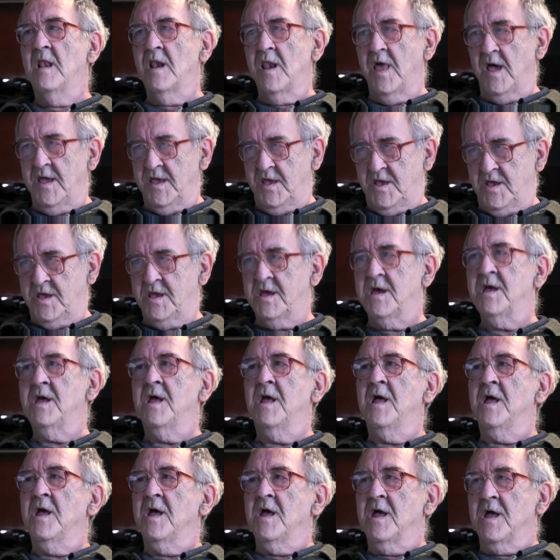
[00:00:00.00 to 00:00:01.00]
like
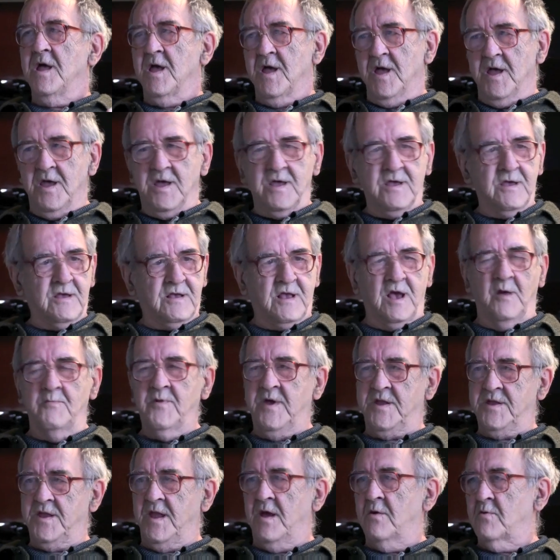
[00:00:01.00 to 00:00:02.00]

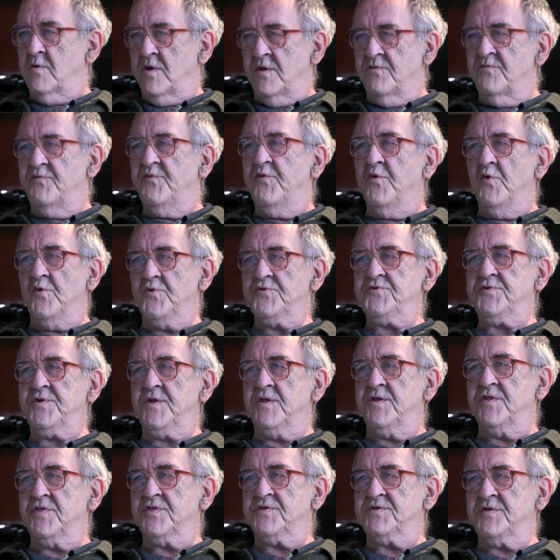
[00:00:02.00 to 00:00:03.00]
coming down in force
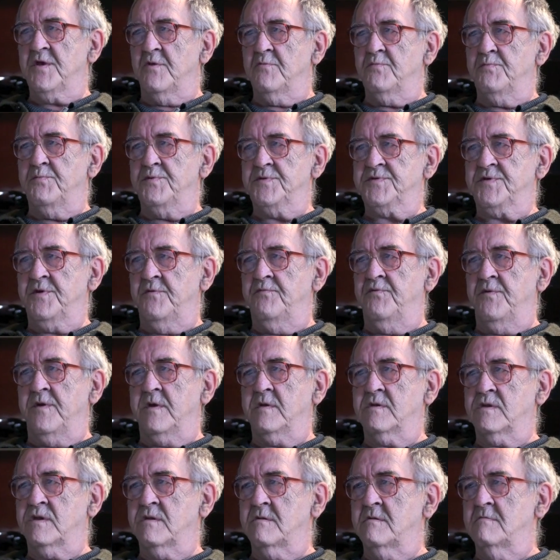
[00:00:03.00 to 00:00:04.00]
into the South
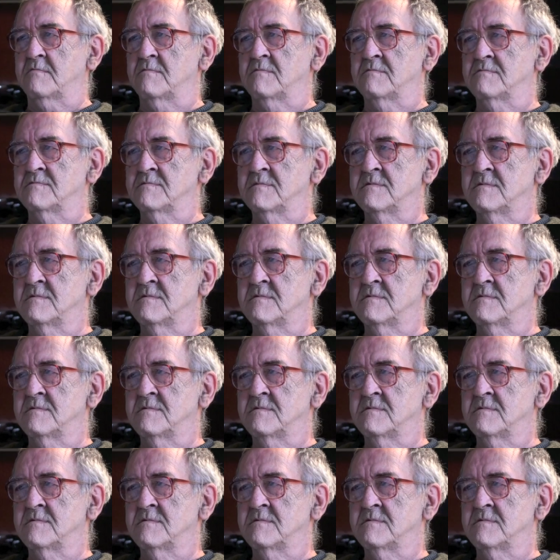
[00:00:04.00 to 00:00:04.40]
Pacific to